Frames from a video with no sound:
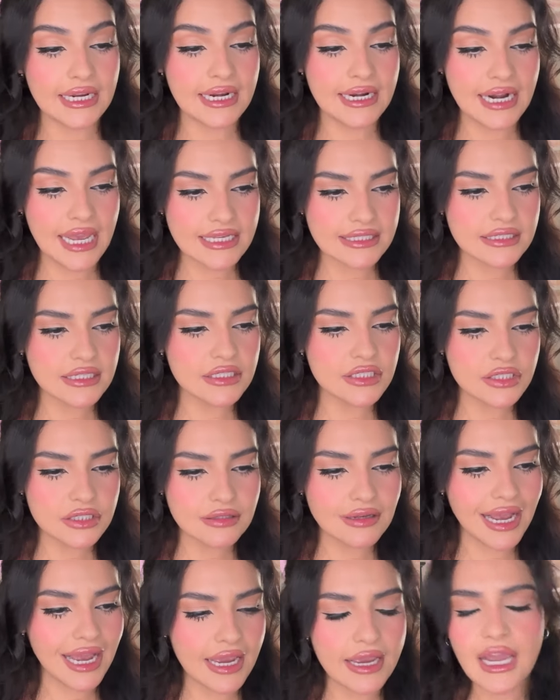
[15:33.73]
And I
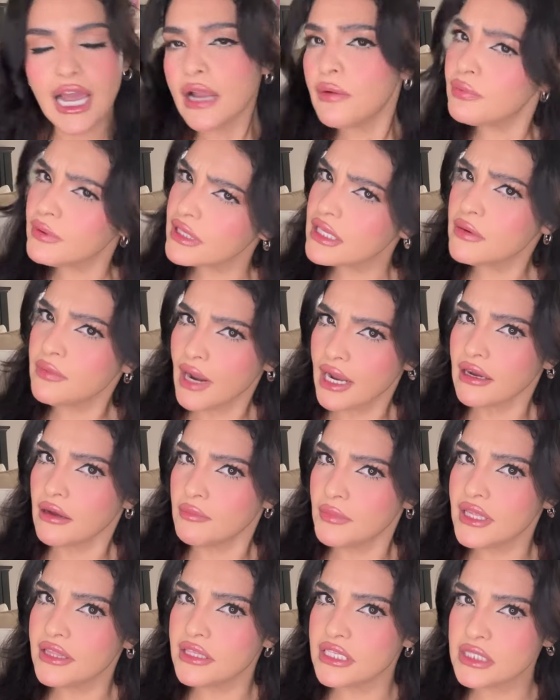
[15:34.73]
really
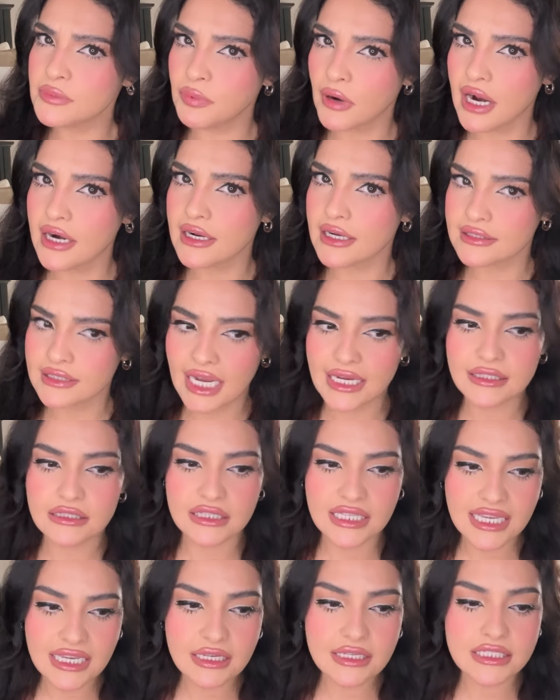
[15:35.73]
recommend this product. I
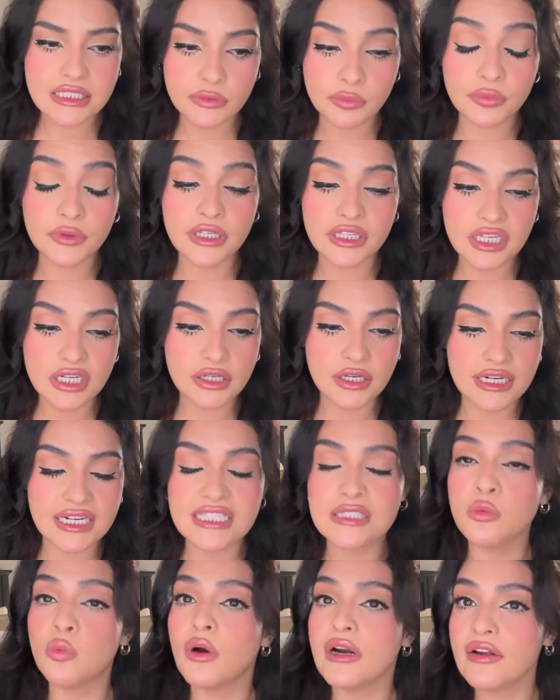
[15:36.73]
think it's really good.
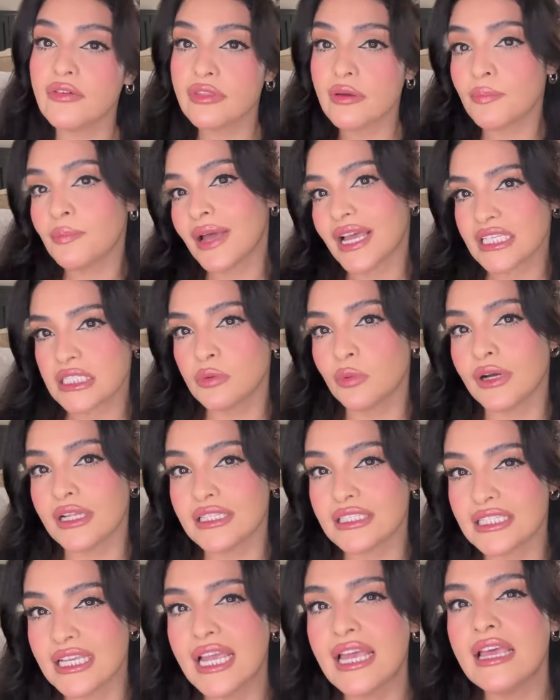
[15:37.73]
It's one of the best
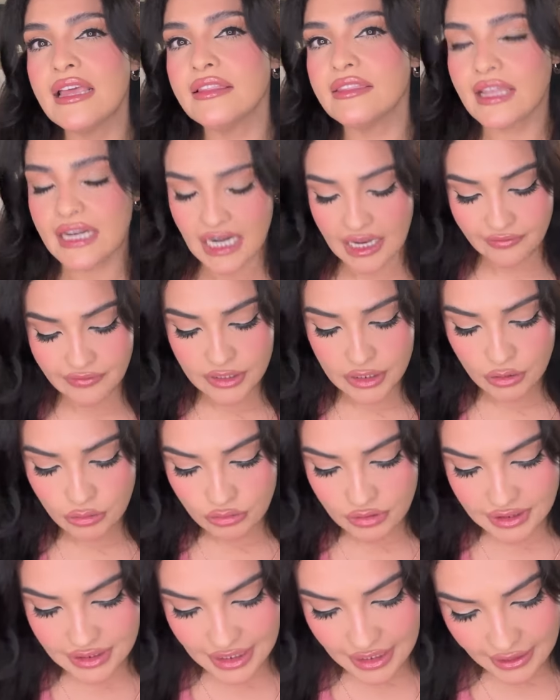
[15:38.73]
ones that I've
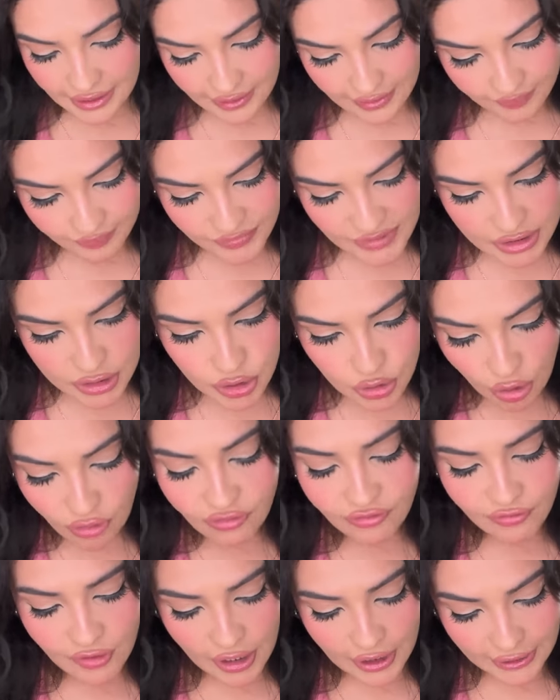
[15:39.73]
used so
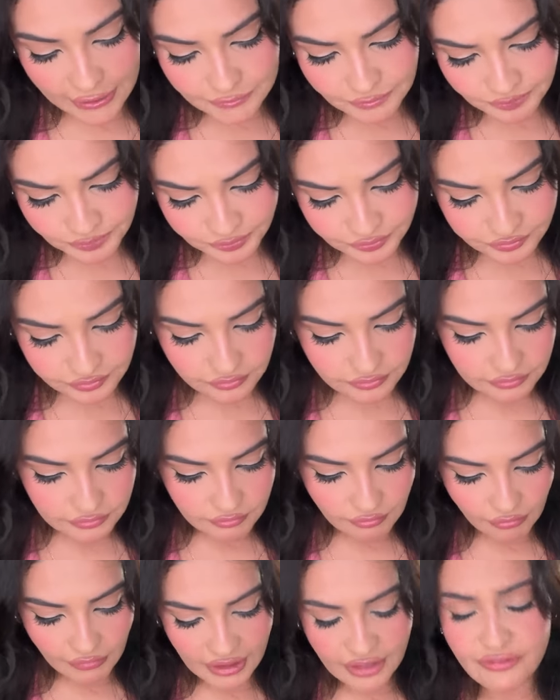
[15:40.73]
far
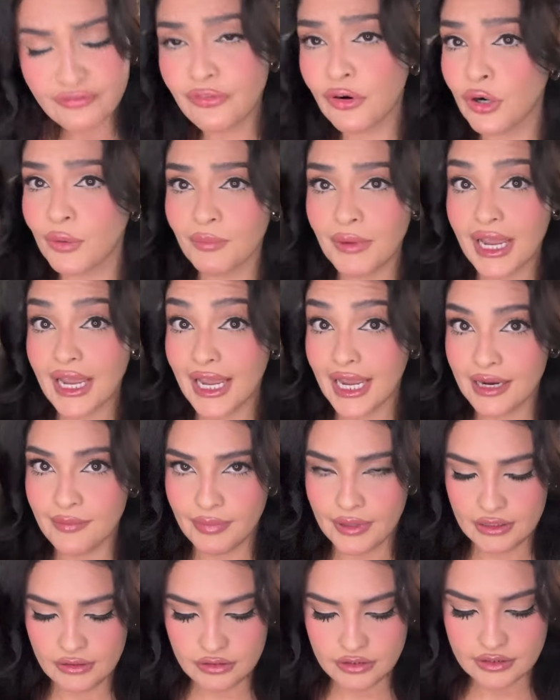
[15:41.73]
for my
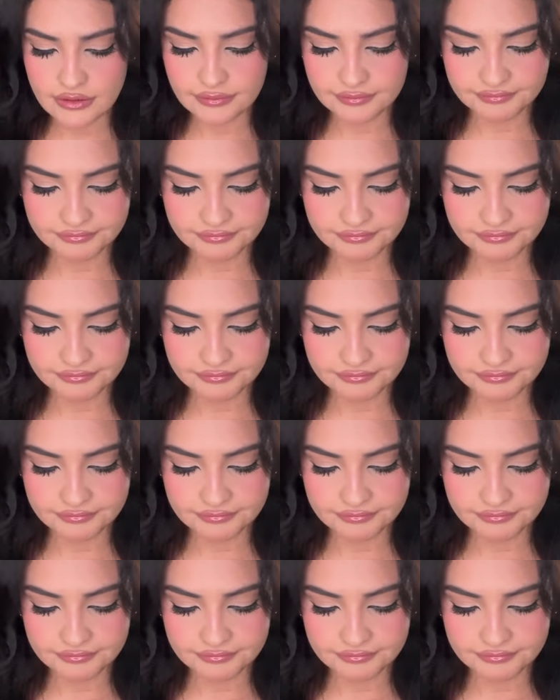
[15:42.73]
eyebrows.